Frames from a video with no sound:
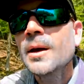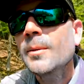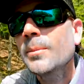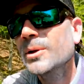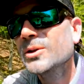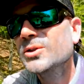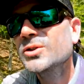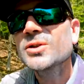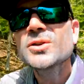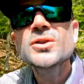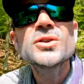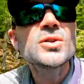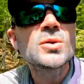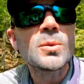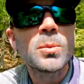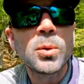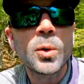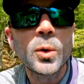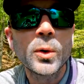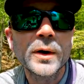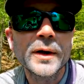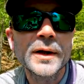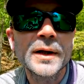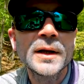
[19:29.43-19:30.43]
make sure you
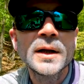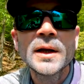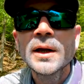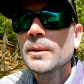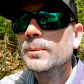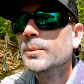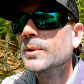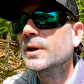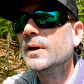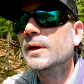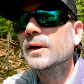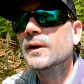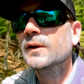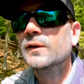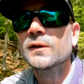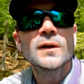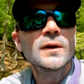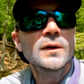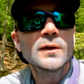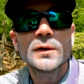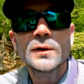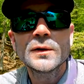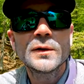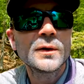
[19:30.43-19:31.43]
support it, because
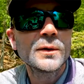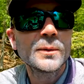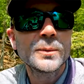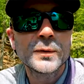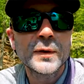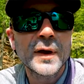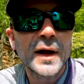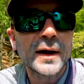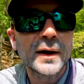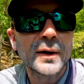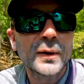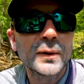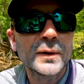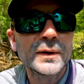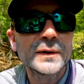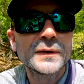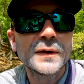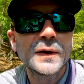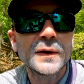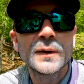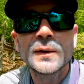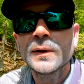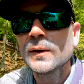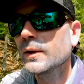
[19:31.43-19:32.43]
YouTube's not going
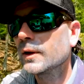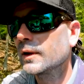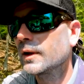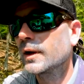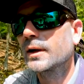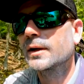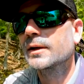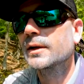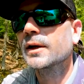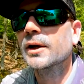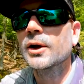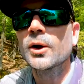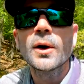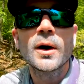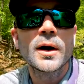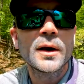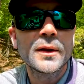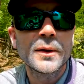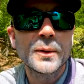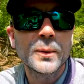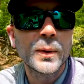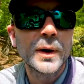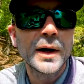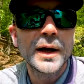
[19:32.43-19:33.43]
to, they're not going to go out of
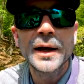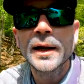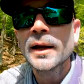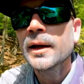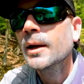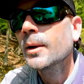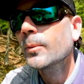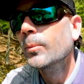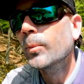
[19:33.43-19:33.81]
their way,